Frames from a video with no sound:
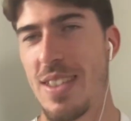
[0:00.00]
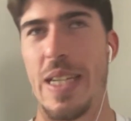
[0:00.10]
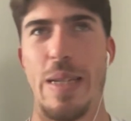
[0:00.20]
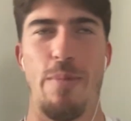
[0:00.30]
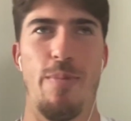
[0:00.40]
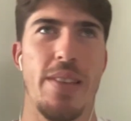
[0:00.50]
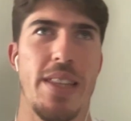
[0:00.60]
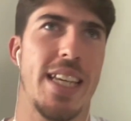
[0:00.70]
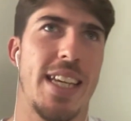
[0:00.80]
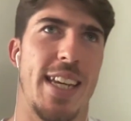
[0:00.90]

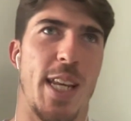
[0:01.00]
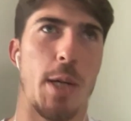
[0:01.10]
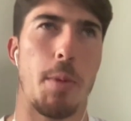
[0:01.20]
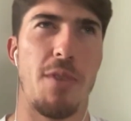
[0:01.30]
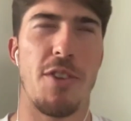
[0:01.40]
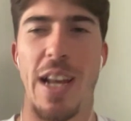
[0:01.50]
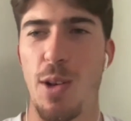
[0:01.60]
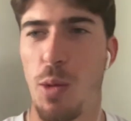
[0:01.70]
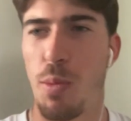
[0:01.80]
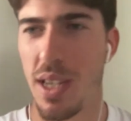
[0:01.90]
You know, when we run out
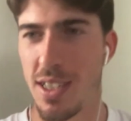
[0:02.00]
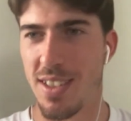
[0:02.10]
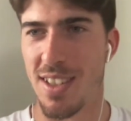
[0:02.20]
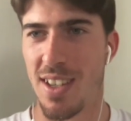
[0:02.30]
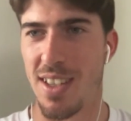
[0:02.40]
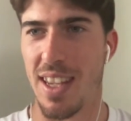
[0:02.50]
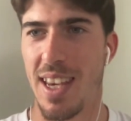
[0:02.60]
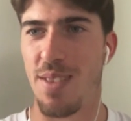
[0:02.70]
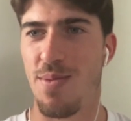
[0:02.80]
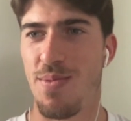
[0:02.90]
on the pitch at the start of the
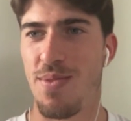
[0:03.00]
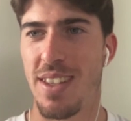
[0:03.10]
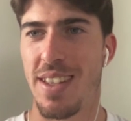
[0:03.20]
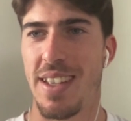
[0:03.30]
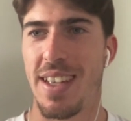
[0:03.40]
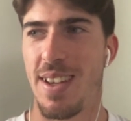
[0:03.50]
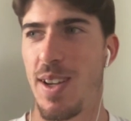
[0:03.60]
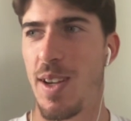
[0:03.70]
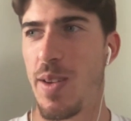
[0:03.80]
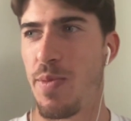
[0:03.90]
game,
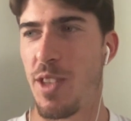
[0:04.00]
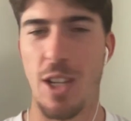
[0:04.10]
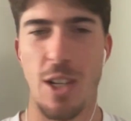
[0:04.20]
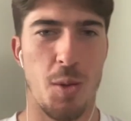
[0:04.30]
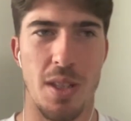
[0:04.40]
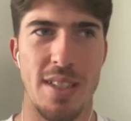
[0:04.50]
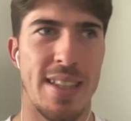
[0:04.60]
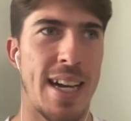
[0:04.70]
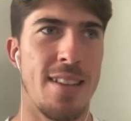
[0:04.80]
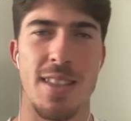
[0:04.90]
you look at all the
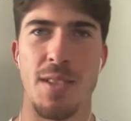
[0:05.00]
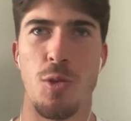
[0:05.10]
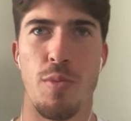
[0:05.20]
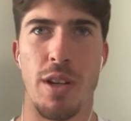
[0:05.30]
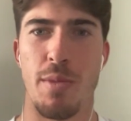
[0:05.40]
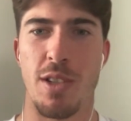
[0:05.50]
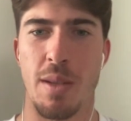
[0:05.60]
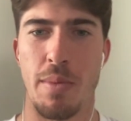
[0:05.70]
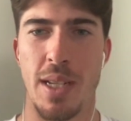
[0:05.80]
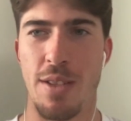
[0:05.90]
stands and they're all pretty much
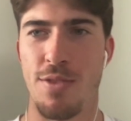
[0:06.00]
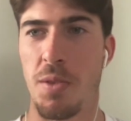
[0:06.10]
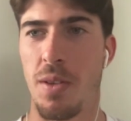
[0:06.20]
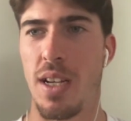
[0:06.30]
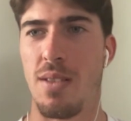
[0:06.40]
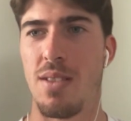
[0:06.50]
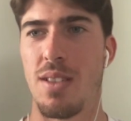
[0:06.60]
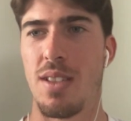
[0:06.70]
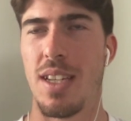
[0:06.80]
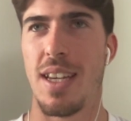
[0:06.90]
completely full now, and
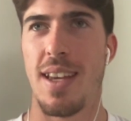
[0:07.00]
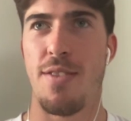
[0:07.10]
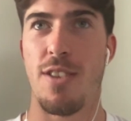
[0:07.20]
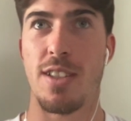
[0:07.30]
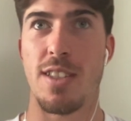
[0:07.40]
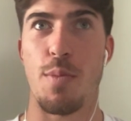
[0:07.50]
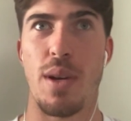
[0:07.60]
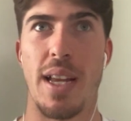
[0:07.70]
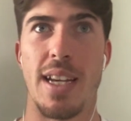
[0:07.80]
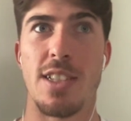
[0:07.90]
for us as a
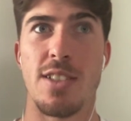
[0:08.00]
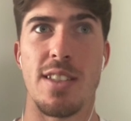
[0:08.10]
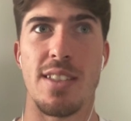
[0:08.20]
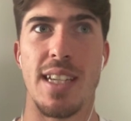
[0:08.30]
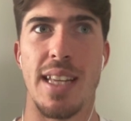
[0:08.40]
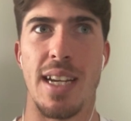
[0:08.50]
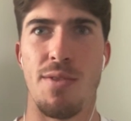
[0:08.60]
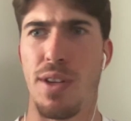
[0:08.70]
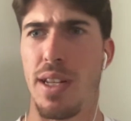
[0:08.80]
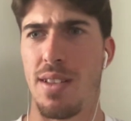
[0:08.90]
player, just to see that, it
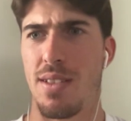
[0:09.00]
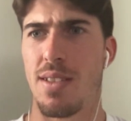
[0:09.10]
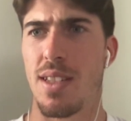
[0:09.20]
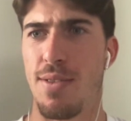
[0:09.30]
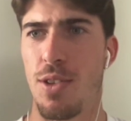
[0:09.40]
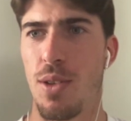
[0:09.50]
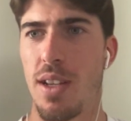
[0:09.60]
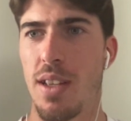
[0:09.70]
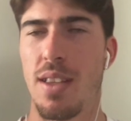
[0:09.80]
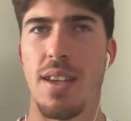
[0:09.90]
really does give you
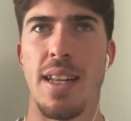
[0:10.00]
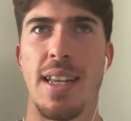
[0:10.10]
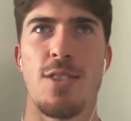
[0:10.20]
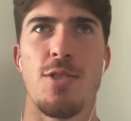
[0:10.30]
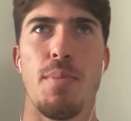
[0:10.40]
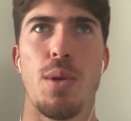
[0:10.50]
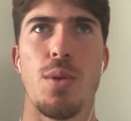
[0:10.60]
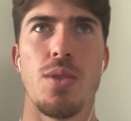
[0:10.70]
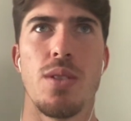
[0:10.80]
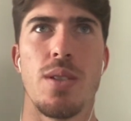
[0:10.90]
like an extra
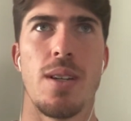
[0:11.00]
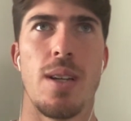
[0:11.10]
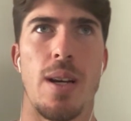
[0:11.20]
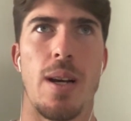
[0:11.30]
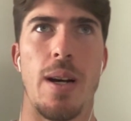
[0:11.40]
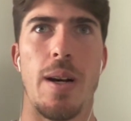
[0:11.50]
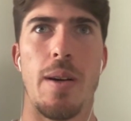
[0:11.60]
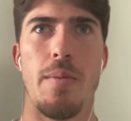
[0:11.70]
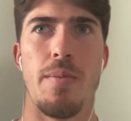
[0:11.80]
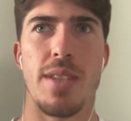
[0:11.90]
boost
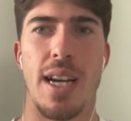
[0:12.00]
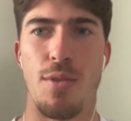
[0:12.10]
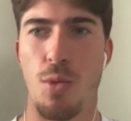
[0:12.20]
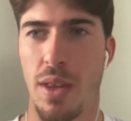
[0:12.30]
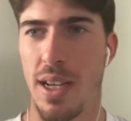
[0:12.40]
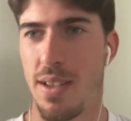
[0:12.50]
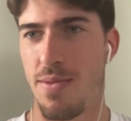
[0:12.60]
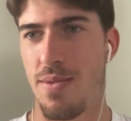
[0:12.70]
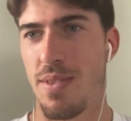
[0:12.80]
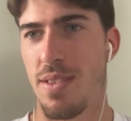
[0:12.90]
to have all that,
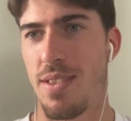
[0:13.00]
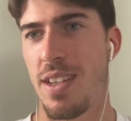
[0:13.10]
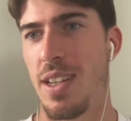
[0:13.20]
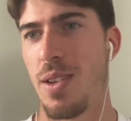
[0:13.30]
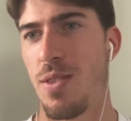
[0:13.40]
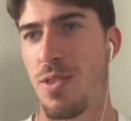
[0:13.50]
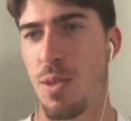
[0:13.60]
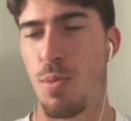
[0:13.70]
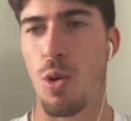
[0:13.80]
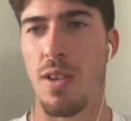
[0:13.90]
you know,
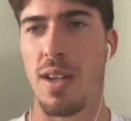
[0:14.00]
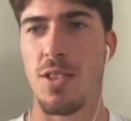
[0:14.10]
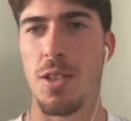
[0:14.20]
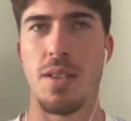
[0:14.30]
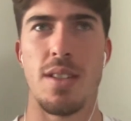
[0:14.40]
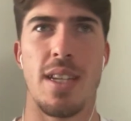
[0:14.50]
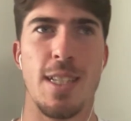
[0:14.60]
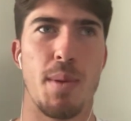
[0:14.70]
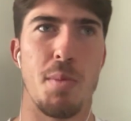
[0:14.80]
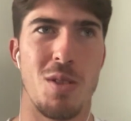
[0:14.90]
support around you. And
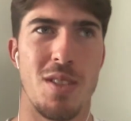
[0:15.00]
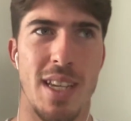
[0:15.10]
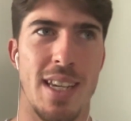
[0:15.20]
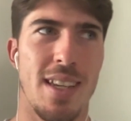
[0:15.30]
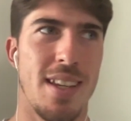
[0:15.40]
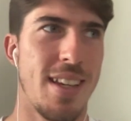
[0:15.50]
as people say,